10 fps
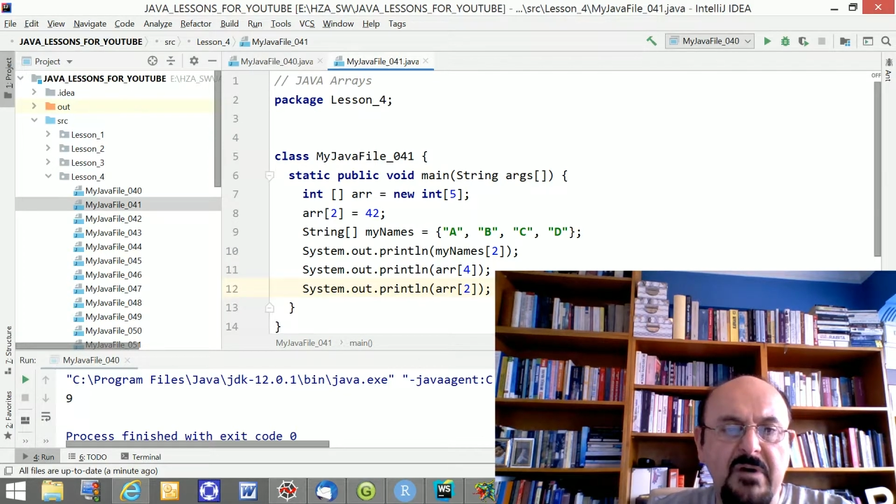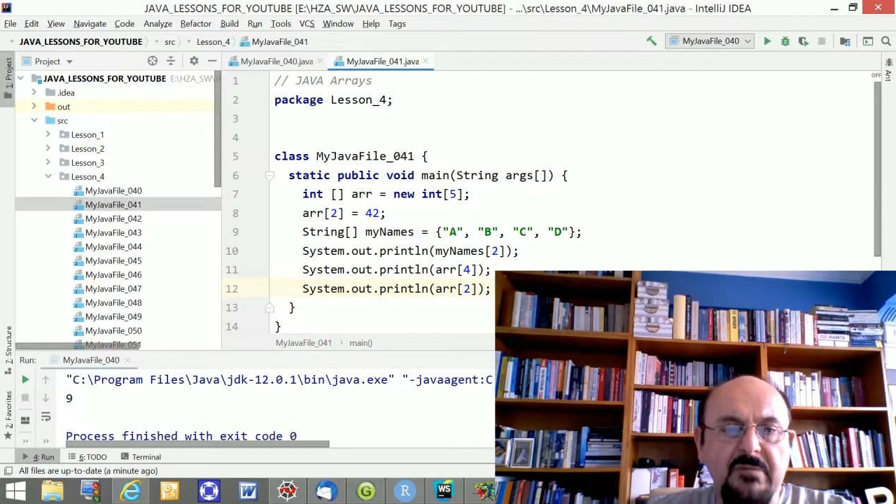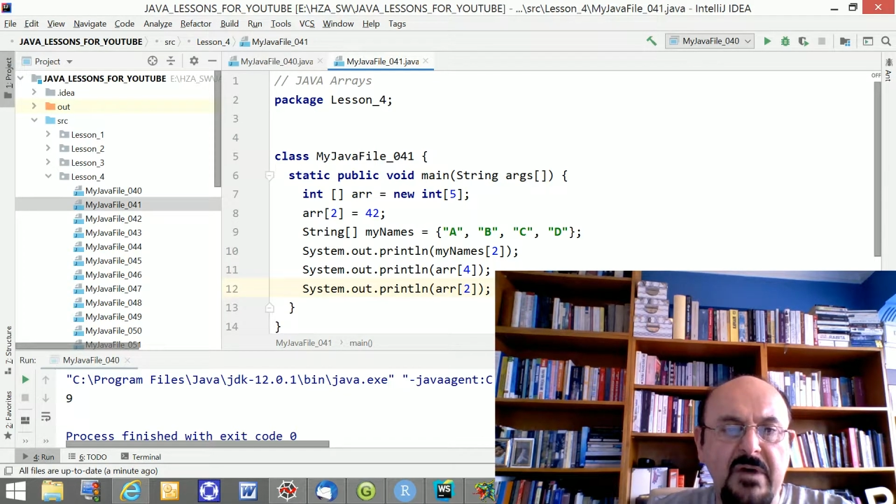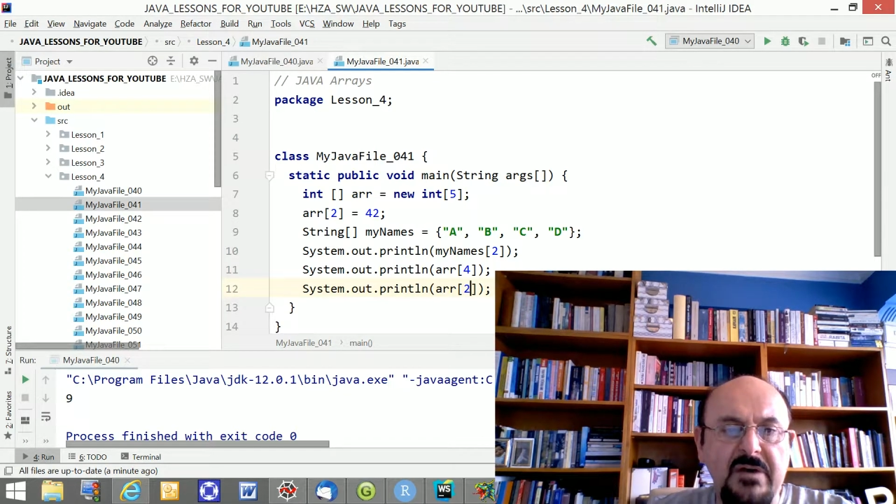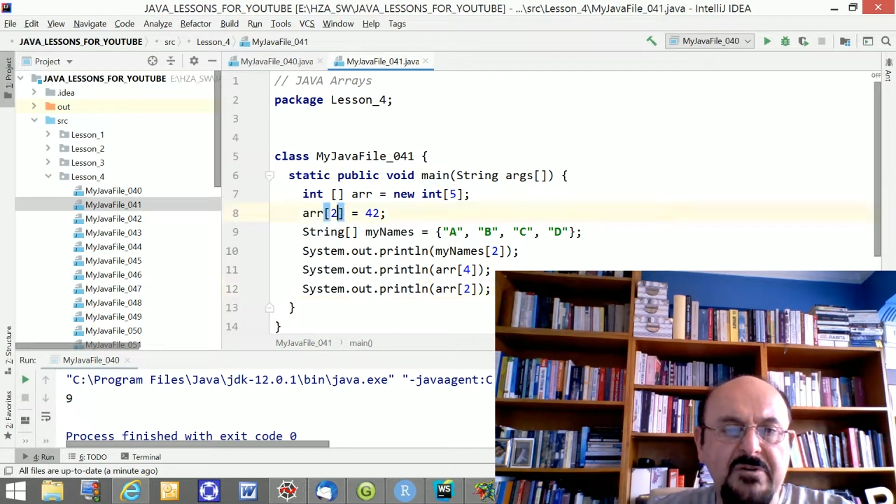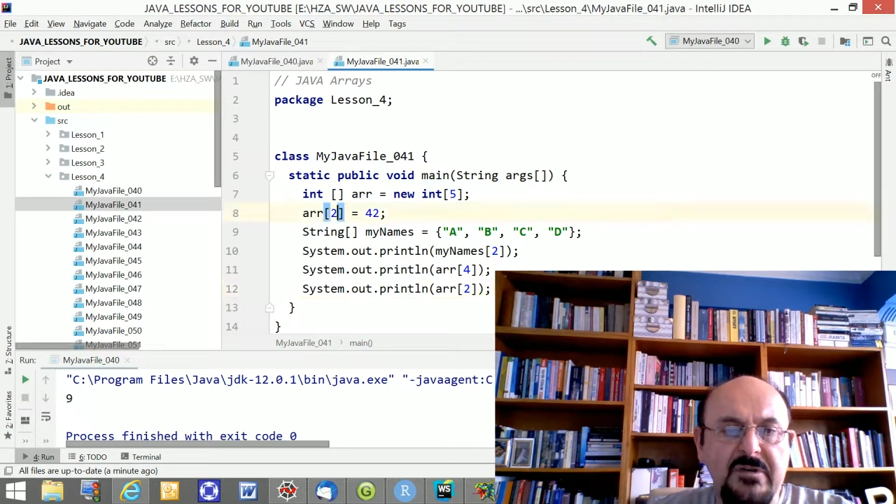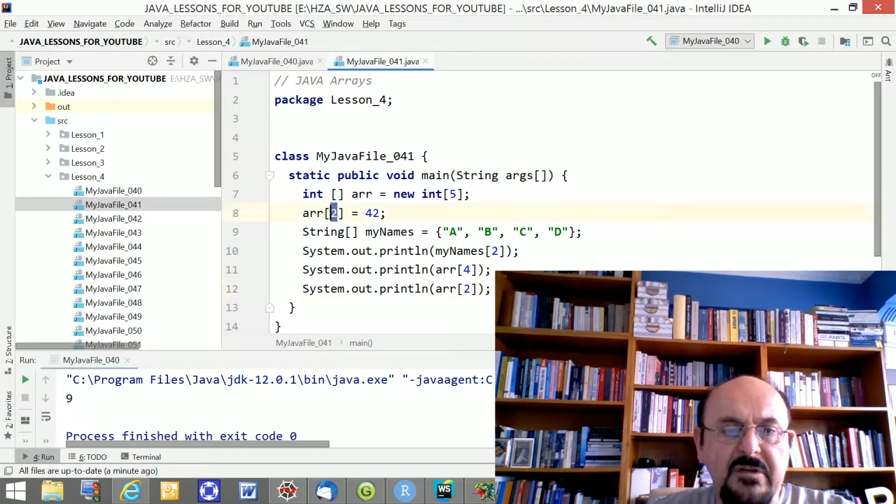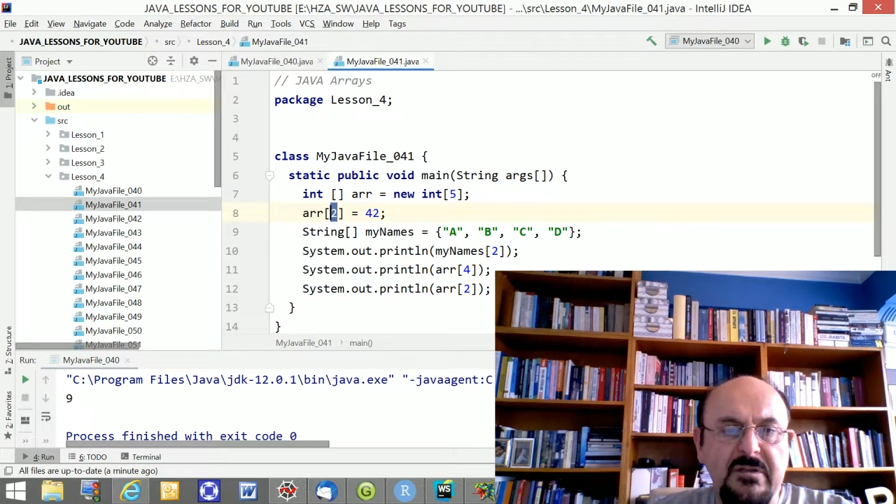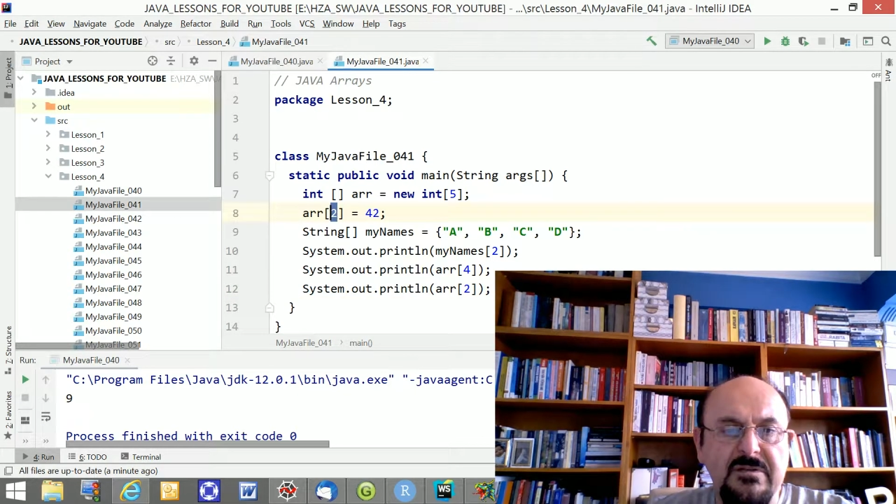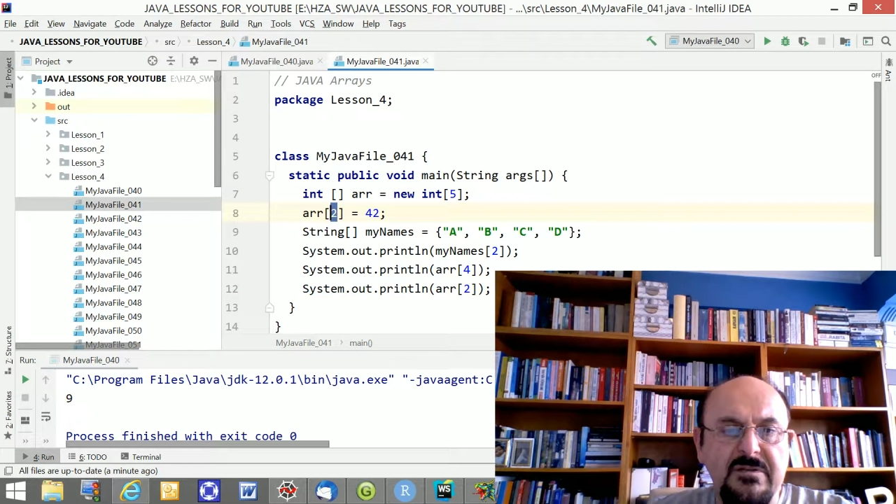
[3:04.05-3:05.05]

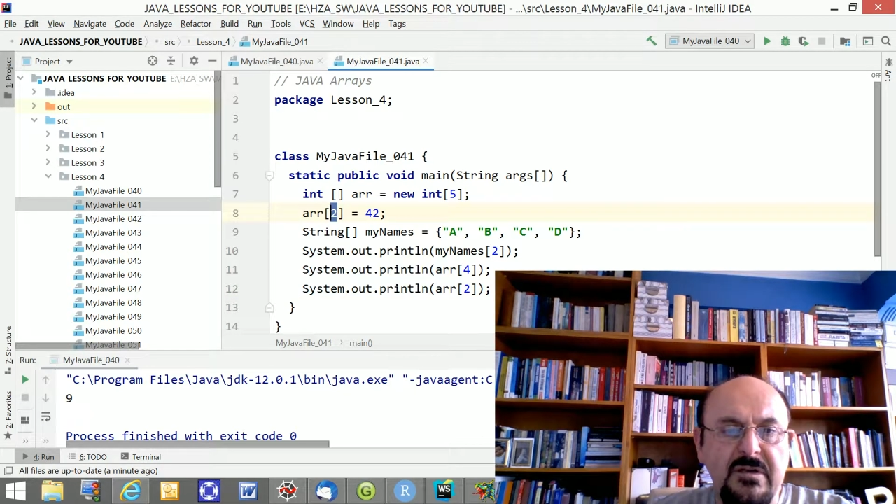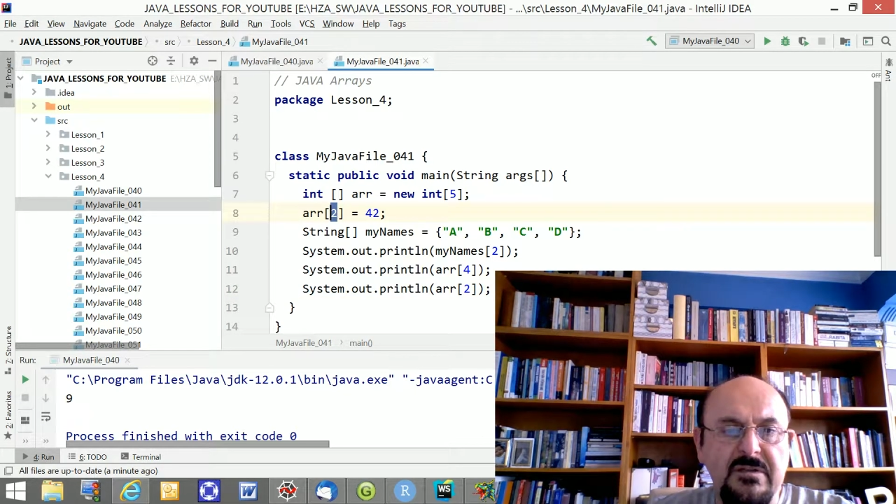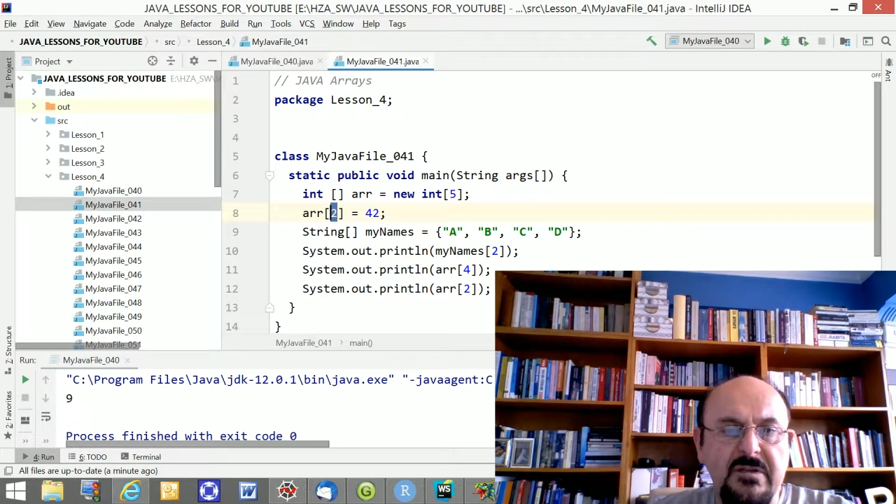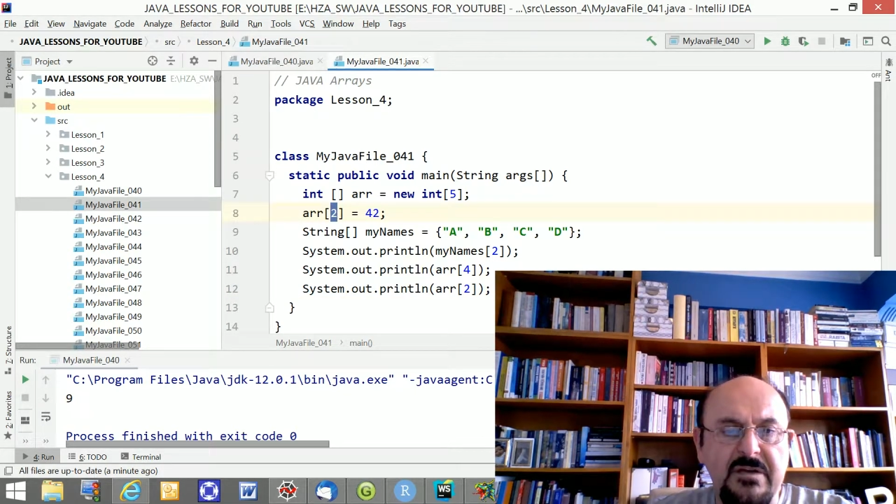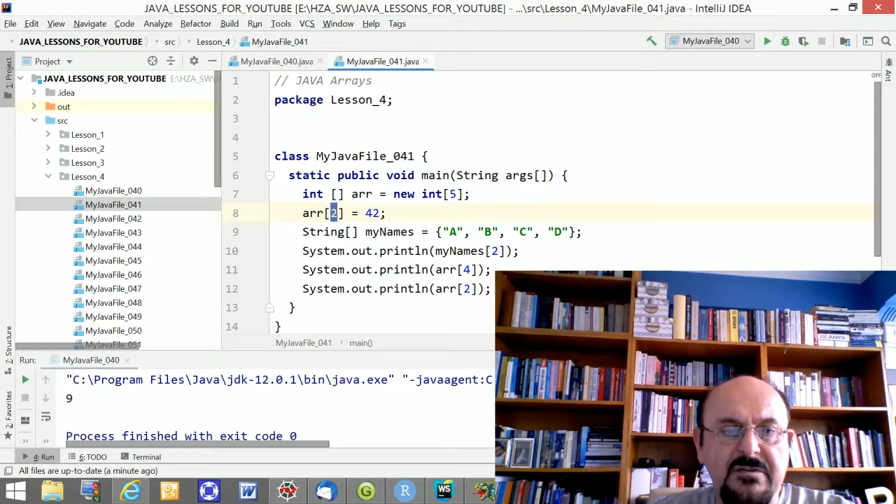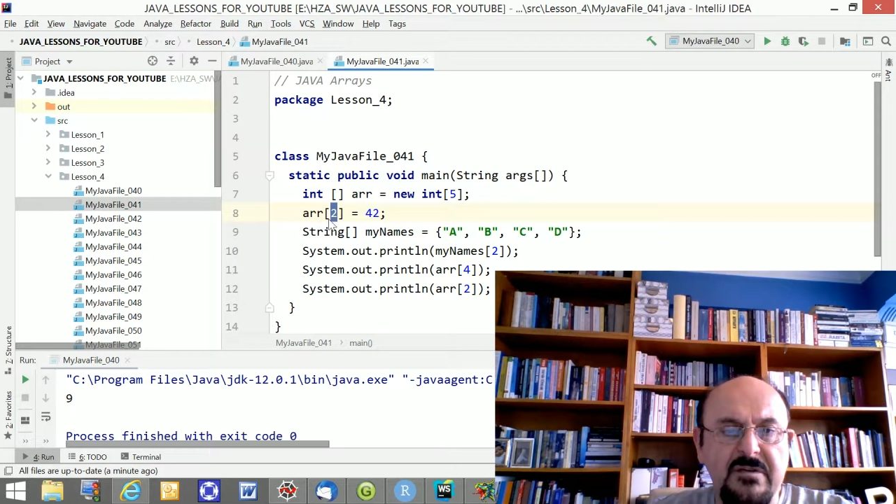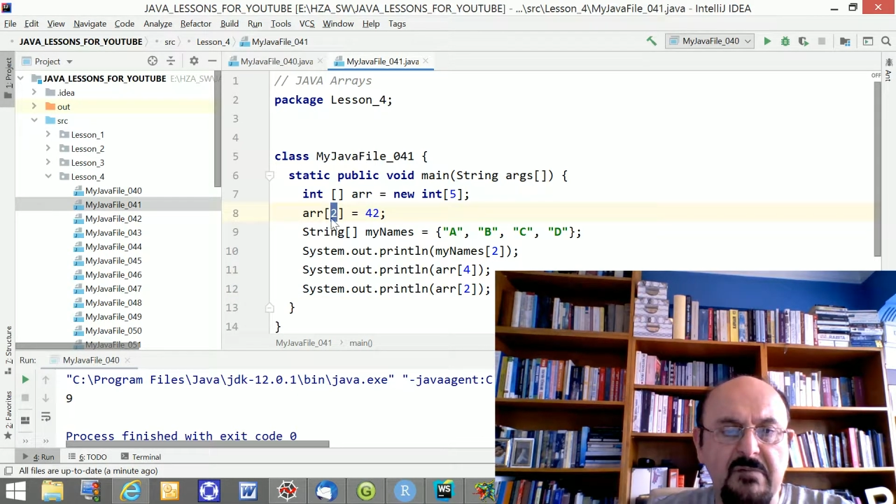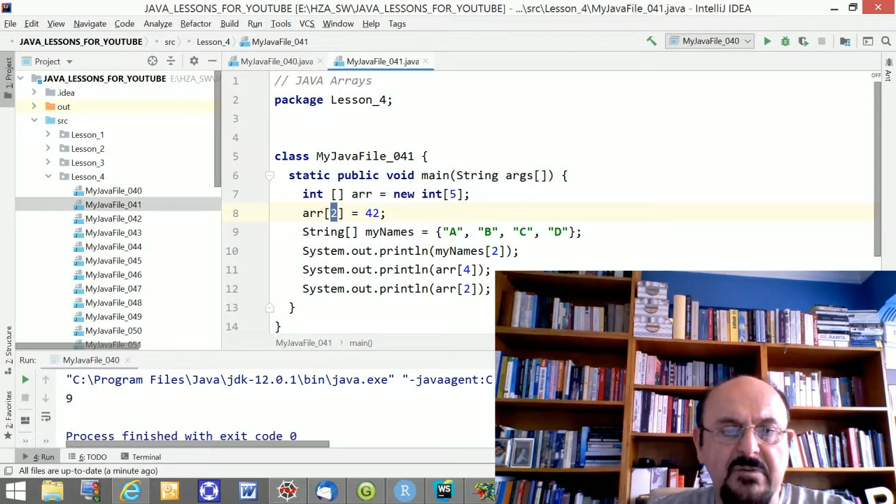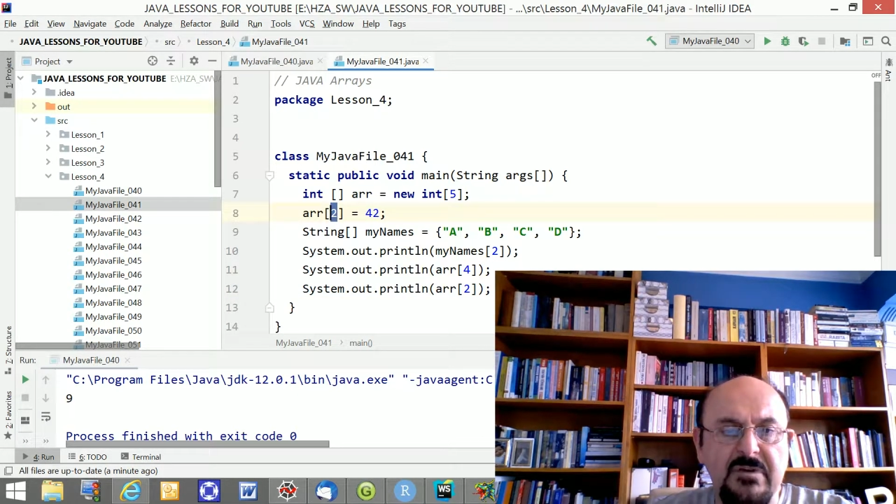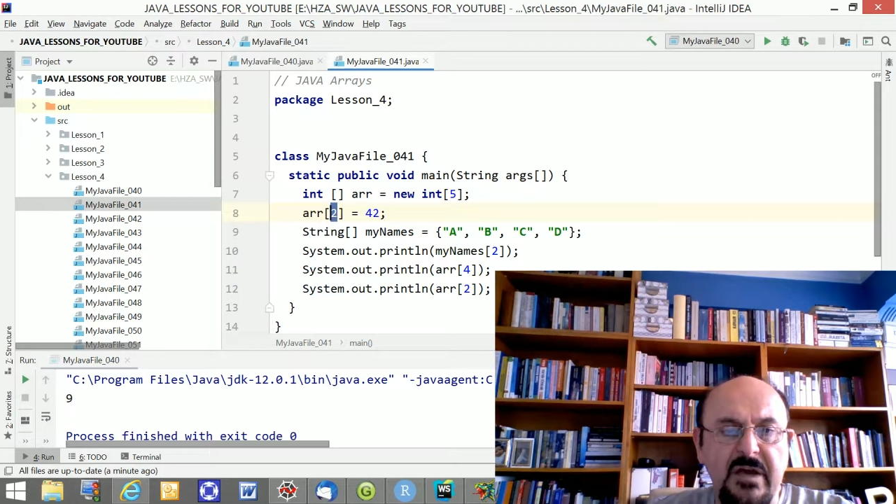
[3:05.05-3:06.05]
mentioning its index
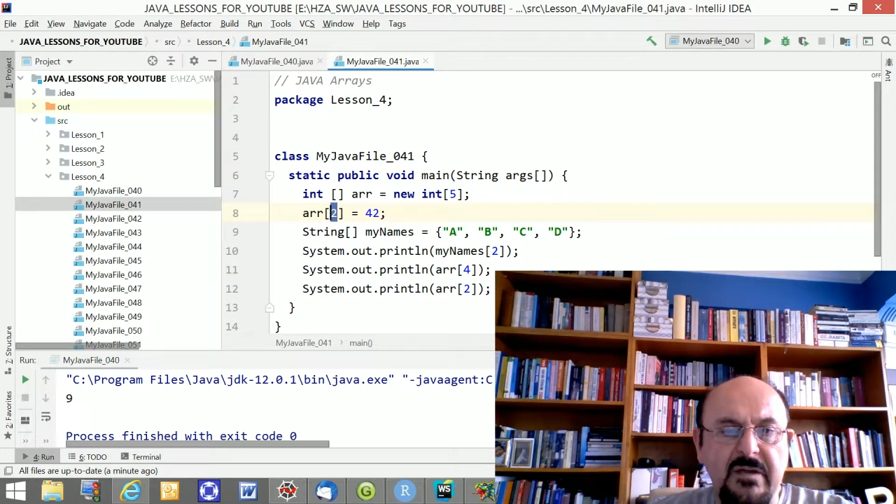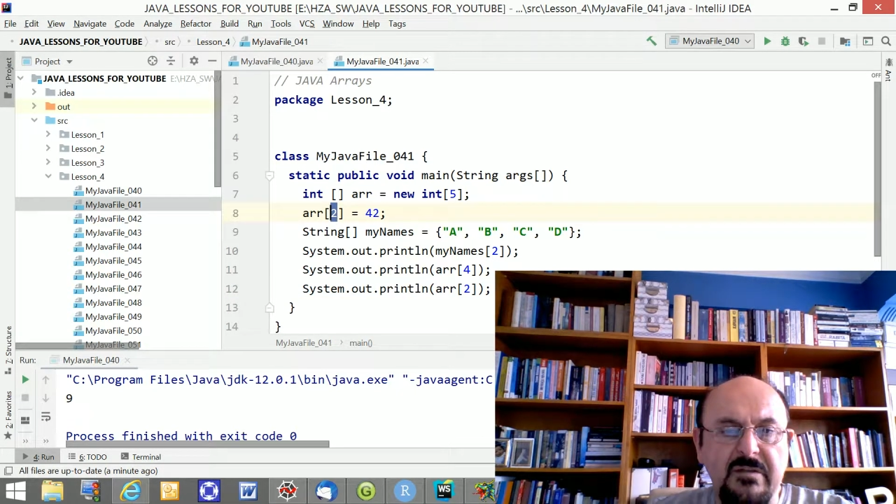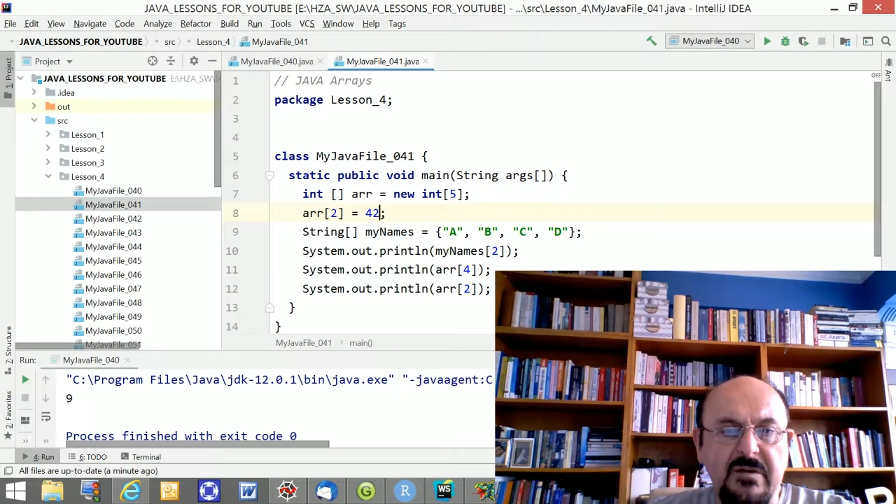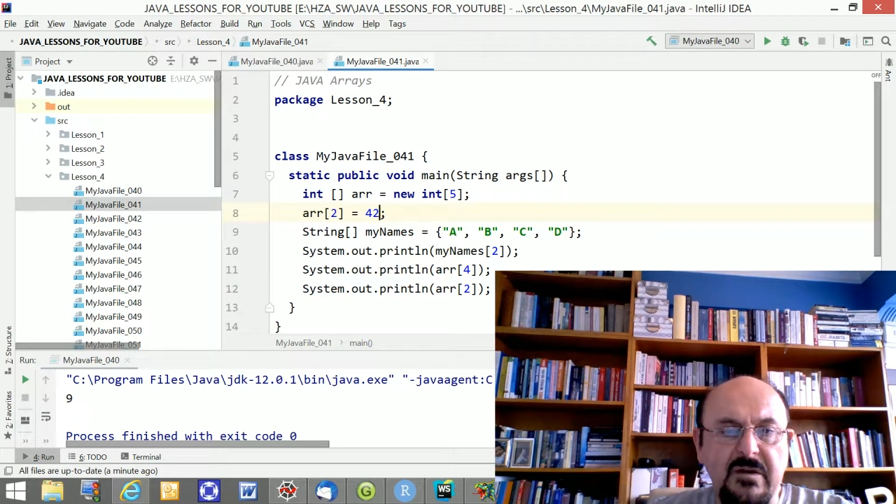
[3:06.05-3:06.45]
number and